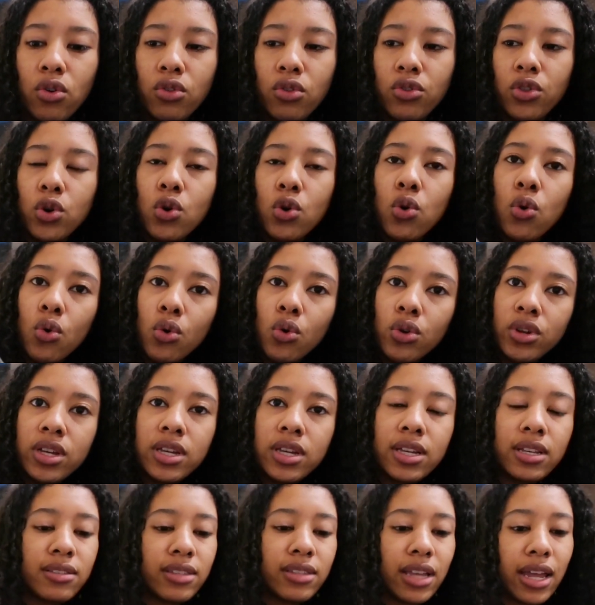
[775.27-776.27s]
the
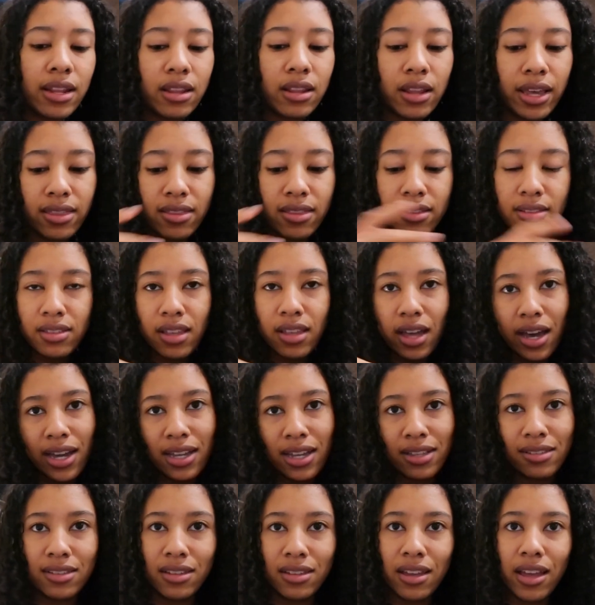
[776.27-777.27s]
corners and like the
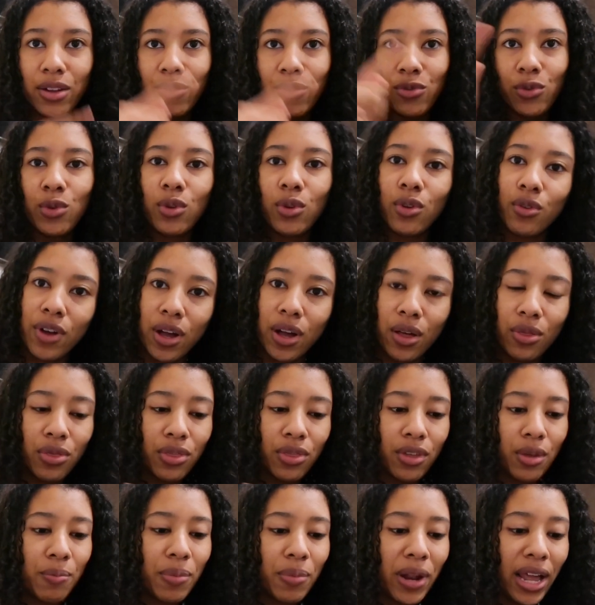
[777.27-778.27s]
sides and kind of all
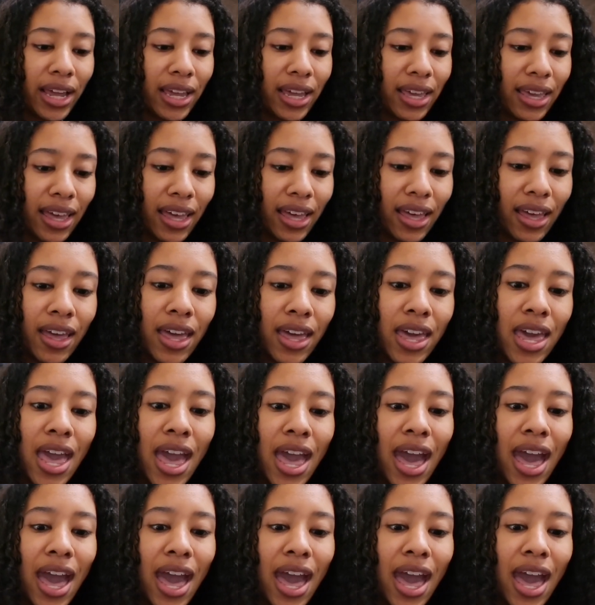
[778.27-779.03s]
around the blanket